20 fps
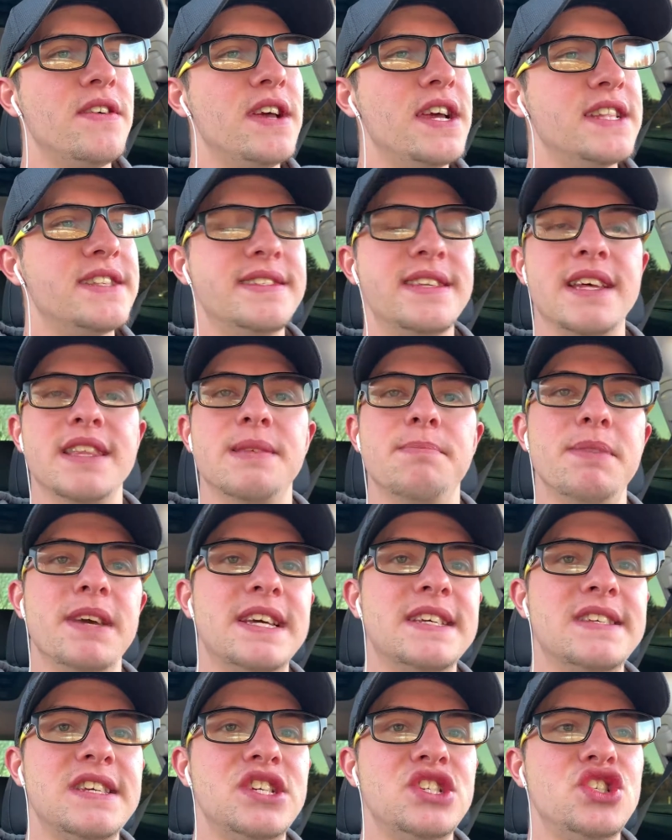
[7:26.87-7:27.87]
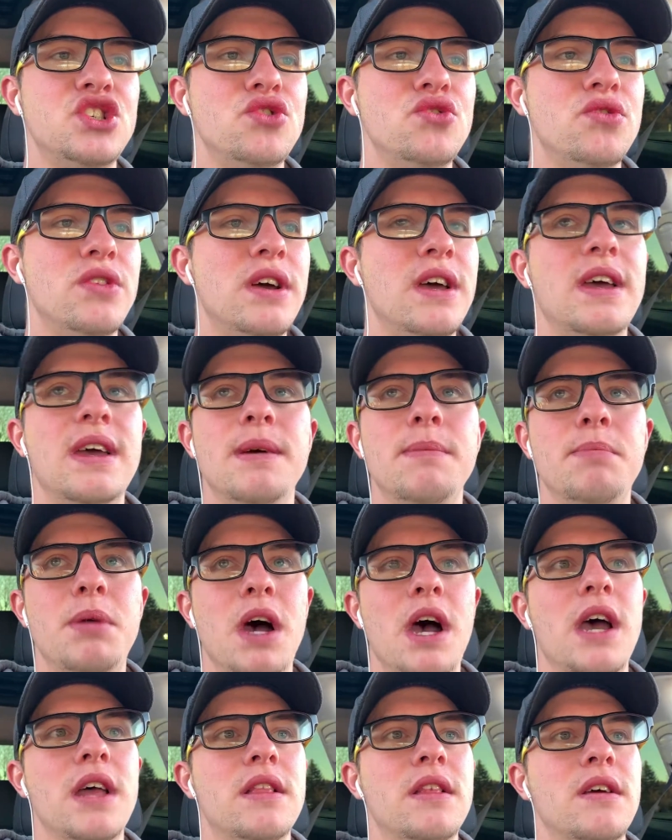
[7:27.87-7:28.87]
It's not the biggest issue,
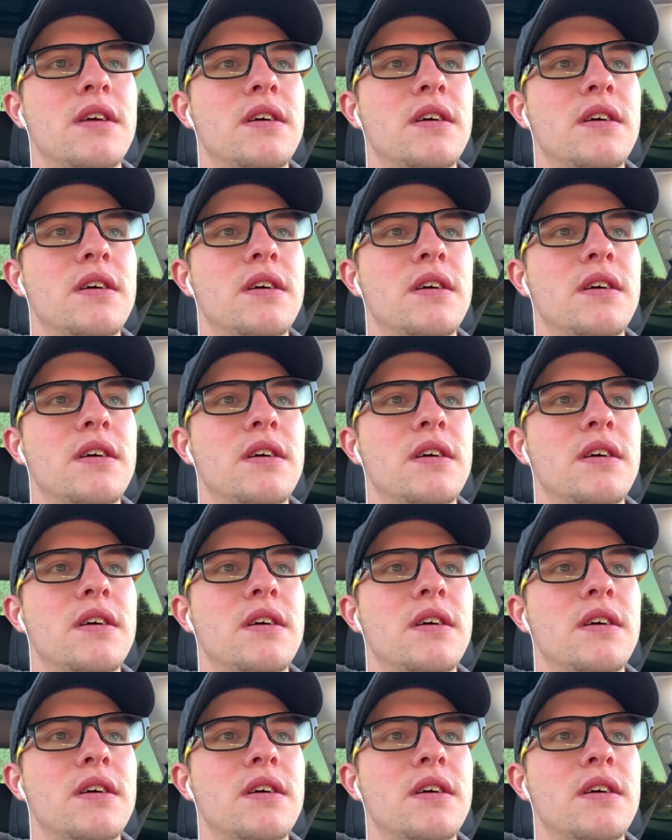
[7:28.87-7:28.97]
but